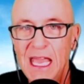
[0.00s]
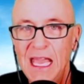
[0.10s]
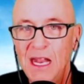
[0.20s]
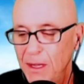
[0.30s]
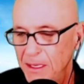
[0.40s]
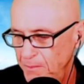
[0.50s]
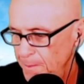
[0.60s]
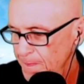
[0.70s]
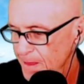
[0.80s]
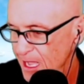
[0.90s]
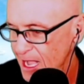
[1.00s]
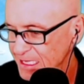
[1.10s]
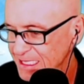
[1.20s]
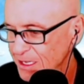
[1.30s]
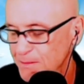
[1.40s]
Anyway, I
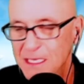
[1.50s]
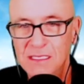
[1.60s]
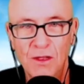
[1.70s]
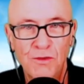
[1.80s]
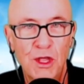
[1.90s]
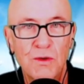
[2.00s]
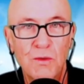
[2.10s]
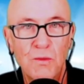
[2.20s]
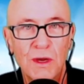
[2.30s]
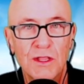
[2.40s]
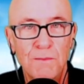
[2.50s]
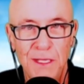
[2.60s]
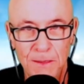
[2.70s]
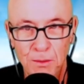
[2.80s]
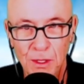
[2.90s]
tell myself, go to where the
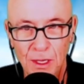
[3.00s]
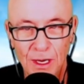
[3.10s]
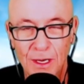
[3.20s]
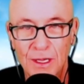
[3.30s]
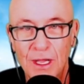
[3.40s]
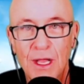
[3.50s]
people are.